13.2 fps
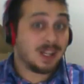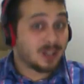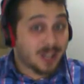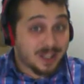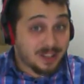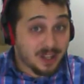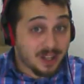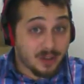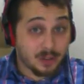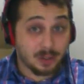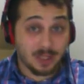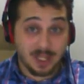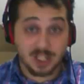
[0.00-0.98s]
Like the other
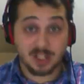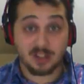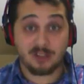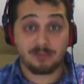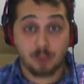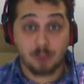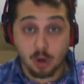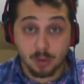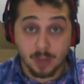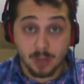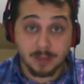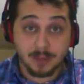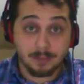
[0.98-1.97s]
list of
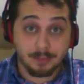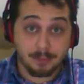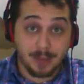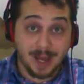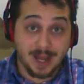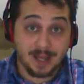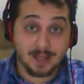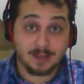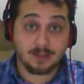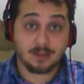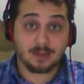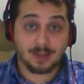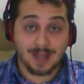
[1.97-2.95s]
Pokemon by
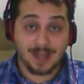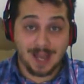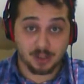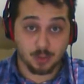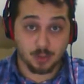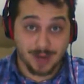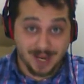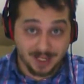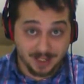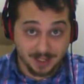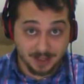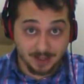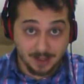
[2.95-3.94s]
catch
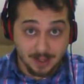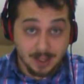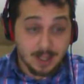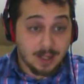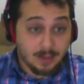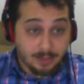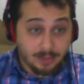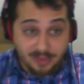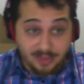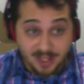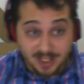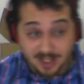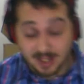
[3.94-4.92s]
rates,
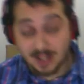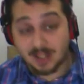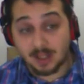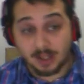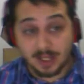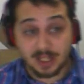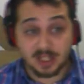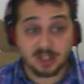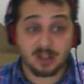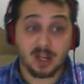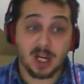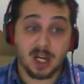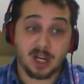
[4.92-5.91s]
this is a list
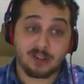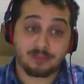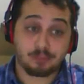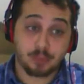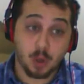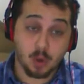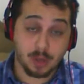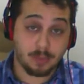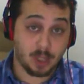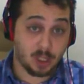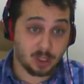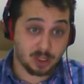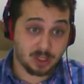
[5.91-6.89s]
of
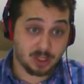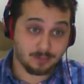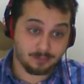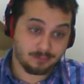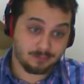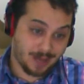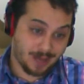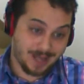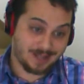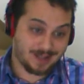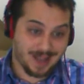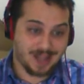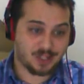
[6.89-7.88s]
Pokeballs by
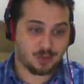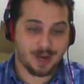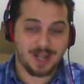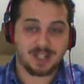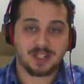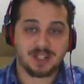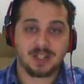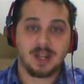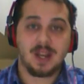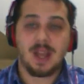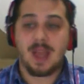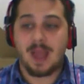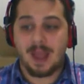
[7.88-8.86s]
catch rates
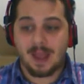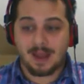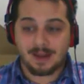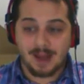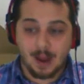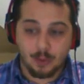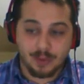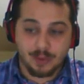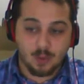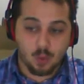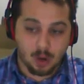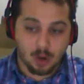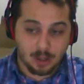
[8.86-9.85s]
and how they
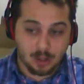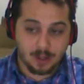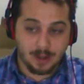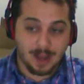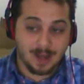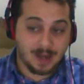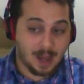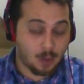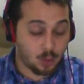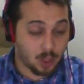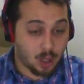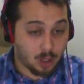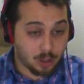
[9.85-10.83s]
work, and I
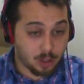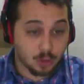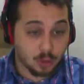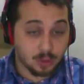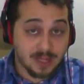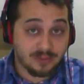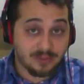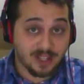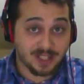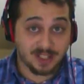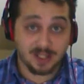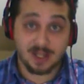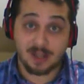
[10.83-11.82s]
will also leave
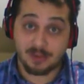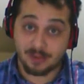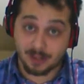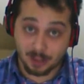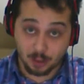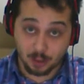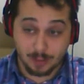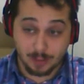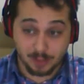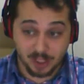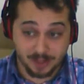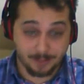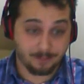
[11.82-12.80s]
it in the description.